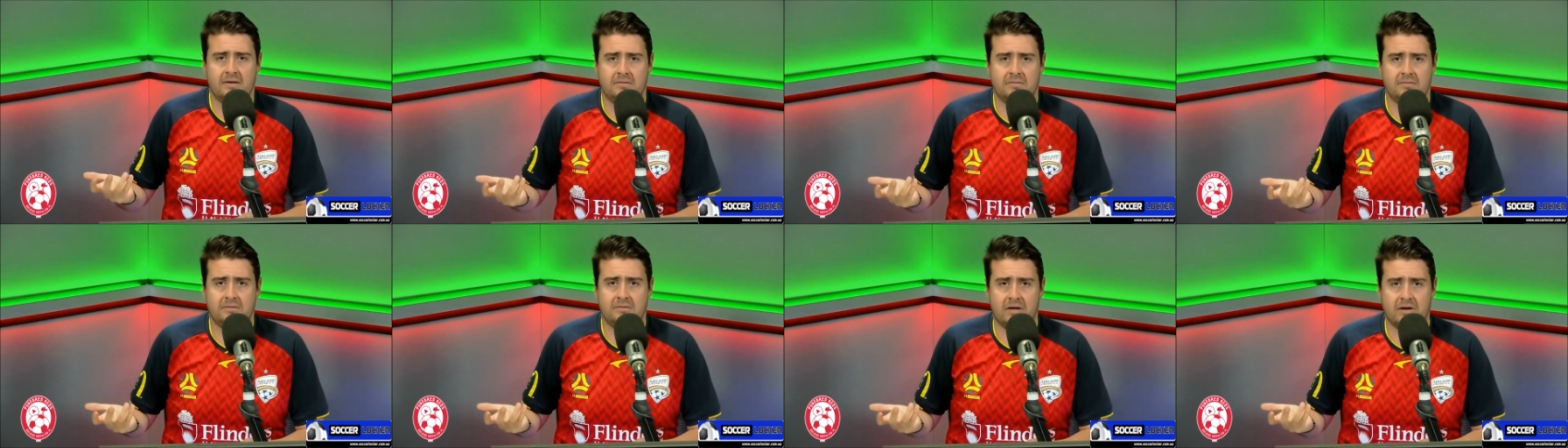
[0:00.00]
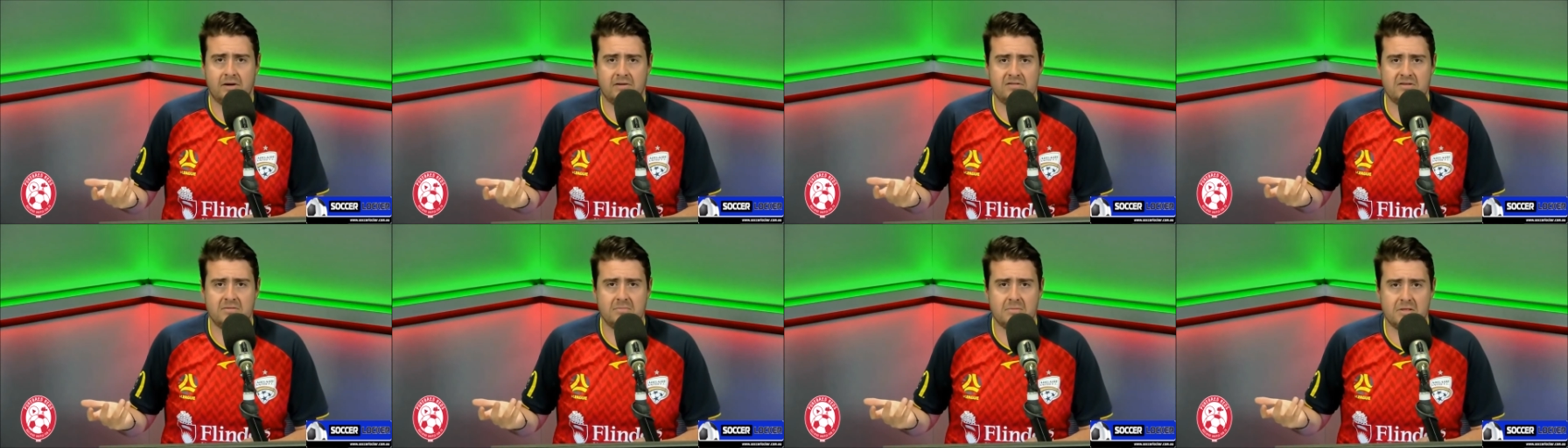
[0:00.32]
you
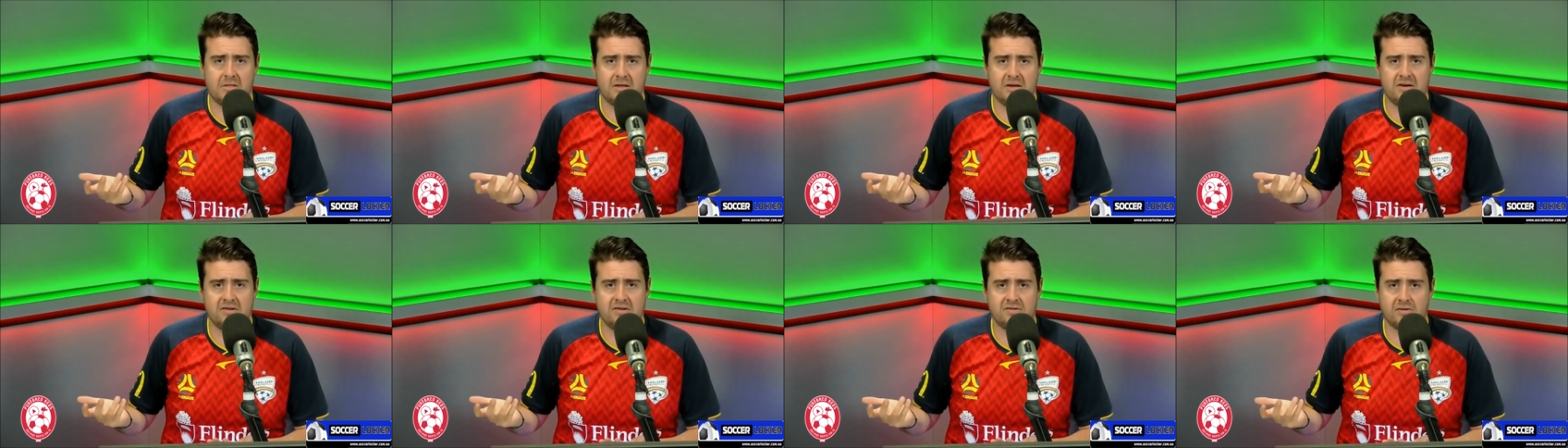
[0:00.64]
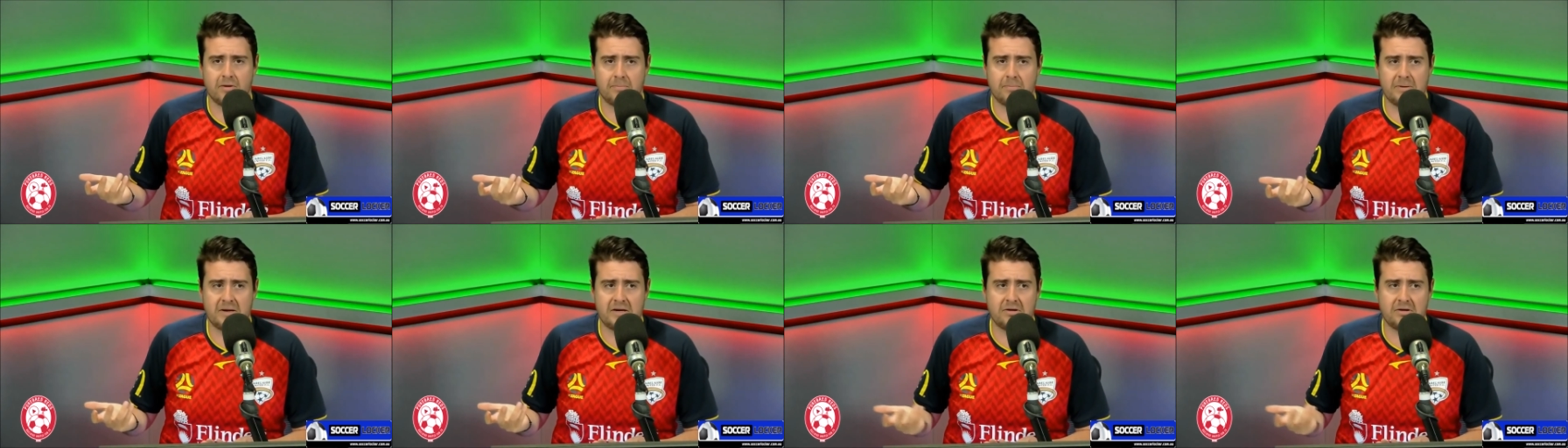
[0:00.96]
know Timotheou is
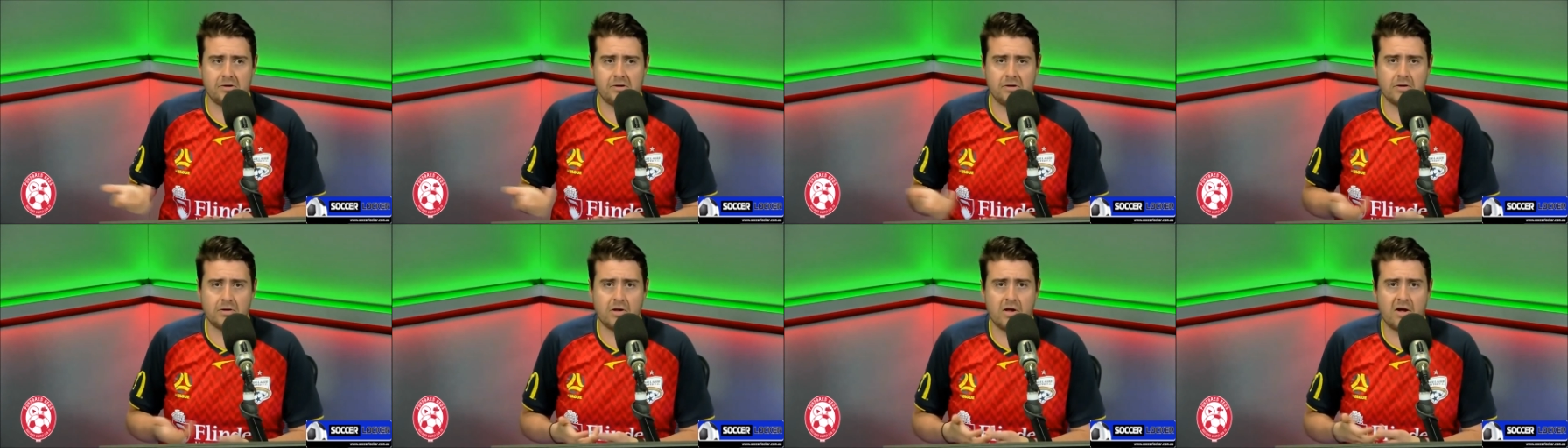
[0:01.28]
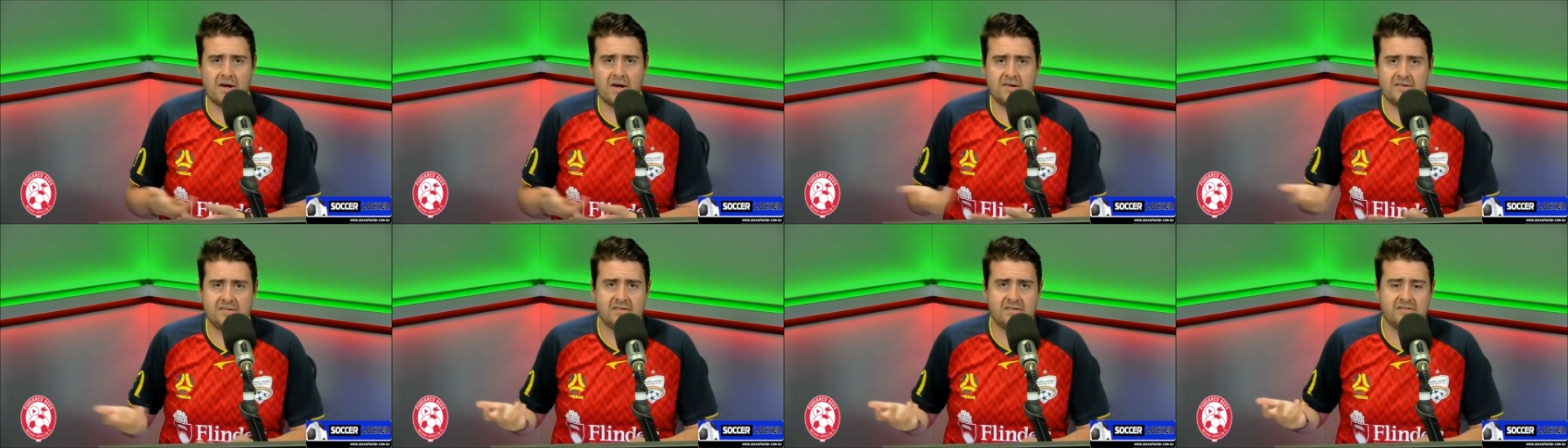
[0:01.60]
not being
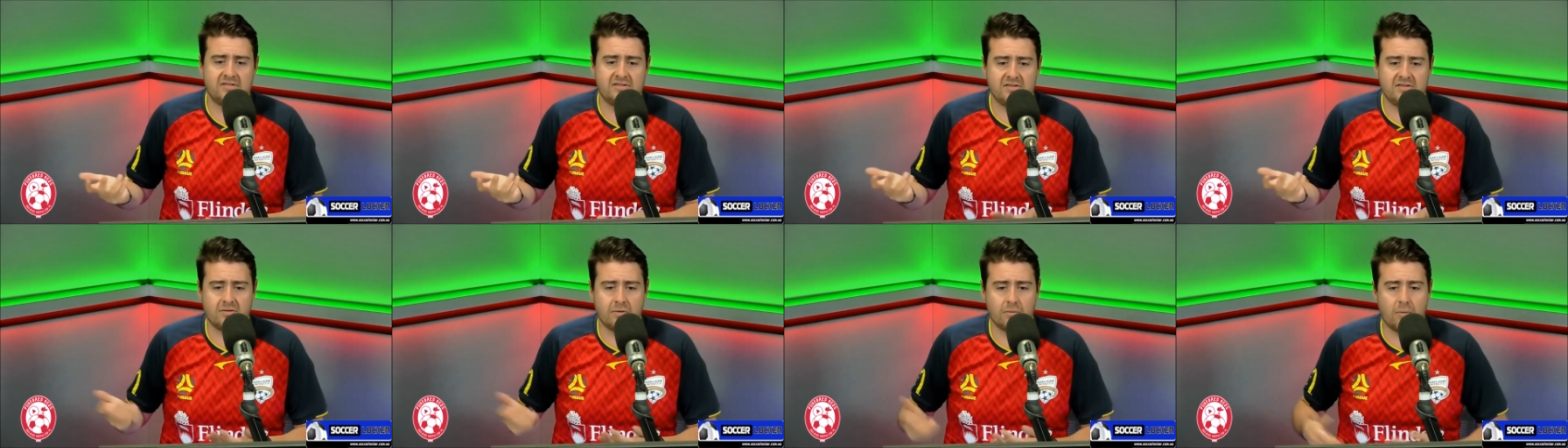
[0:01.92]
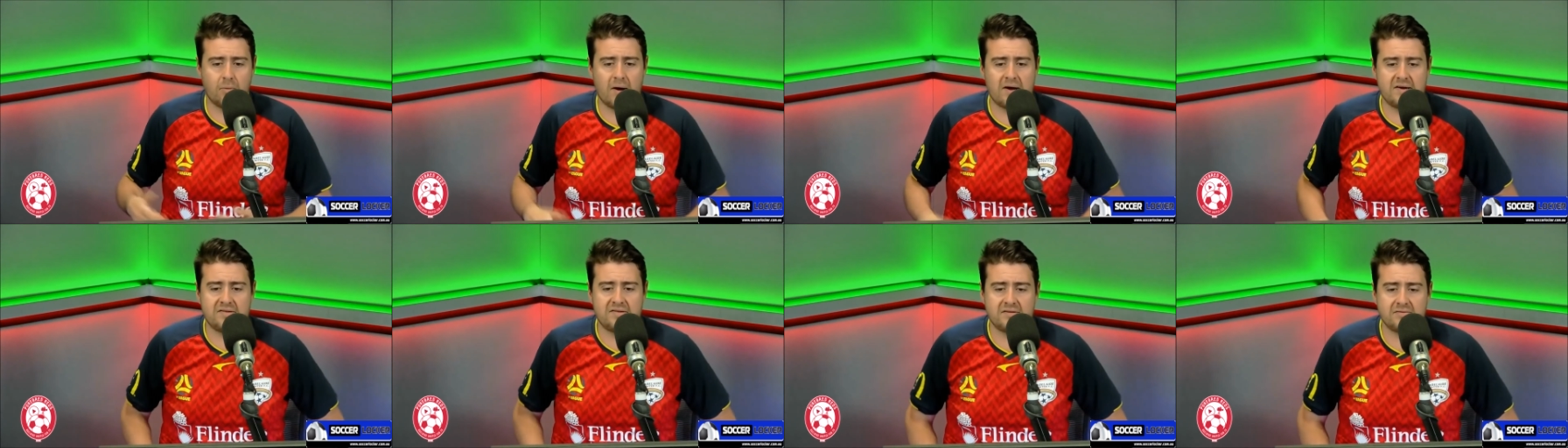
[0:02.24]
utilised. It's just a
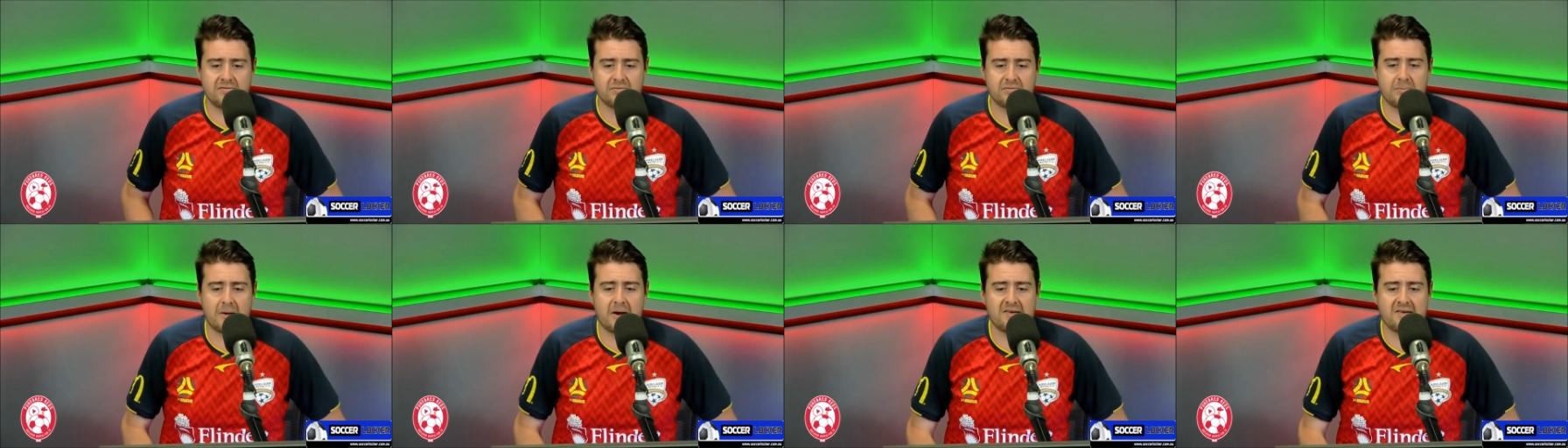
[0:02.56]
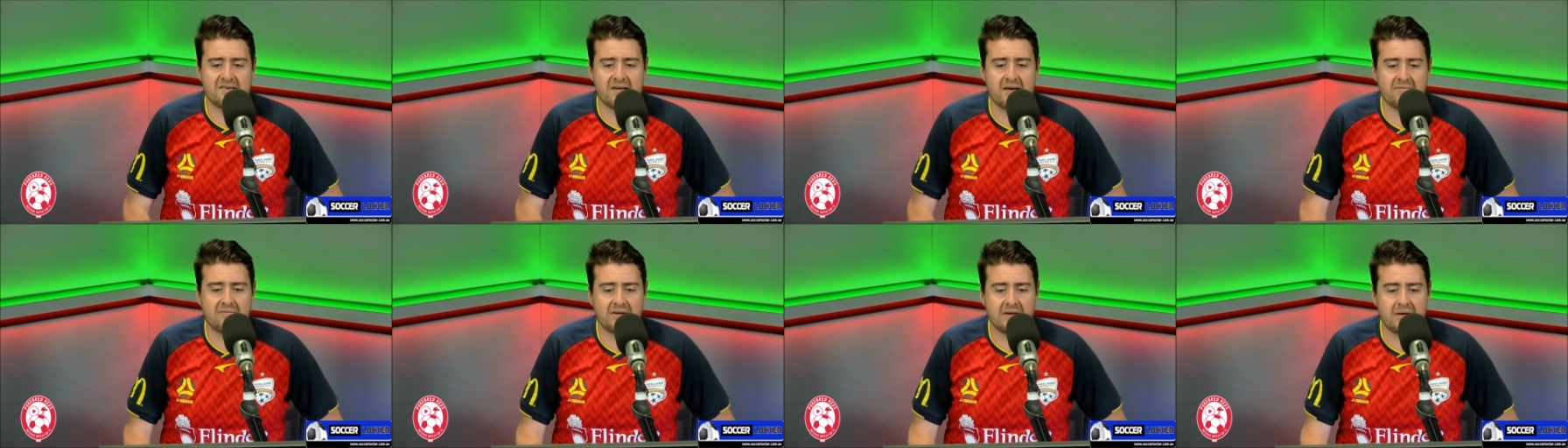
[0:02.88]
waste of
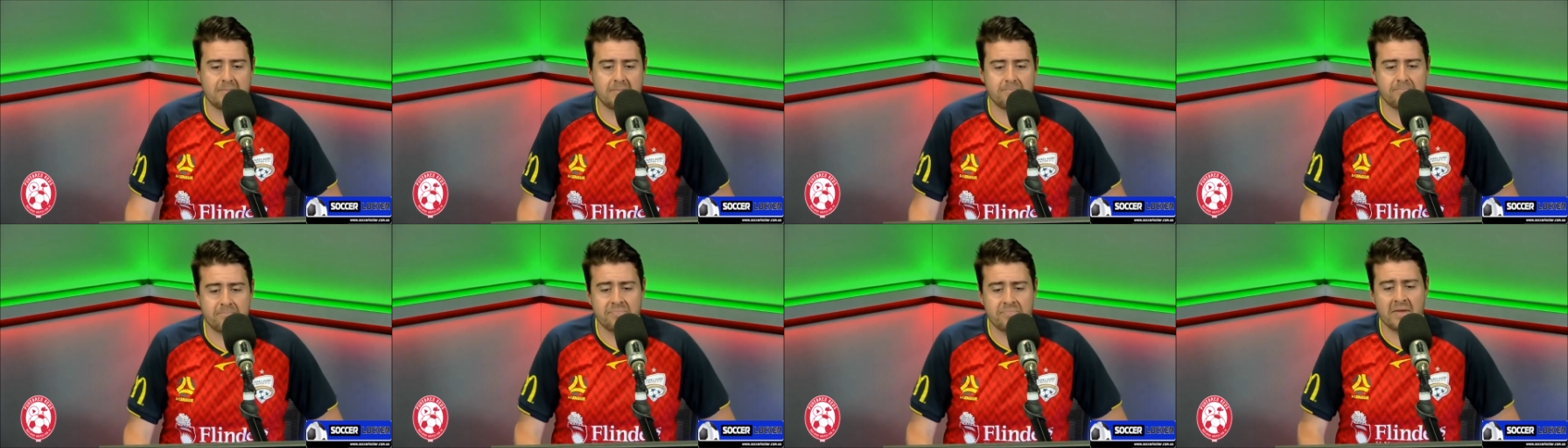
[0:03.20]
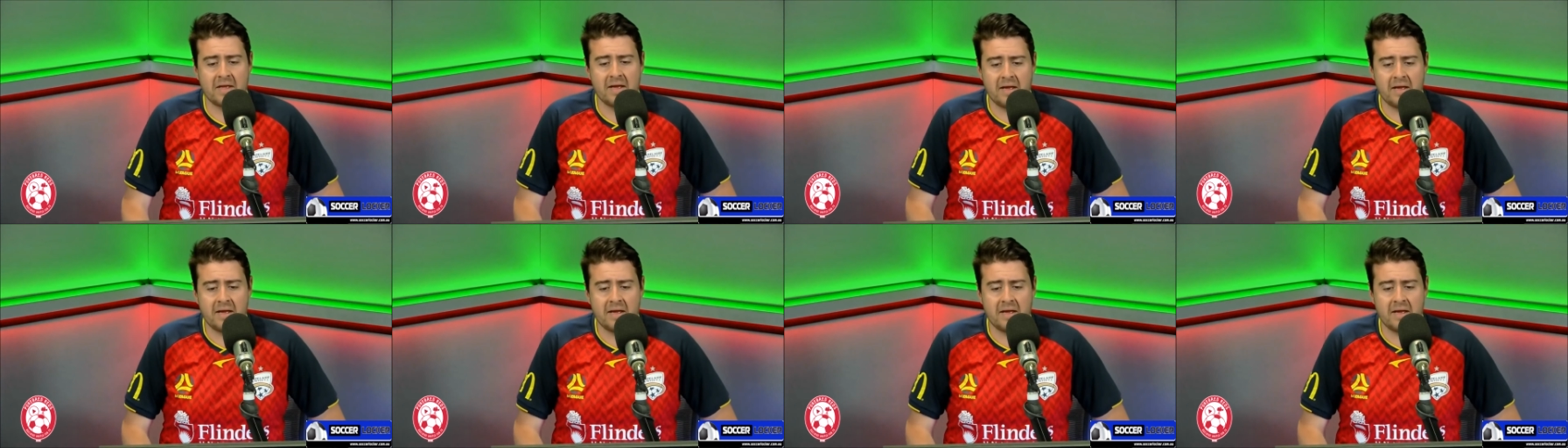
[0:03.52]
space having him.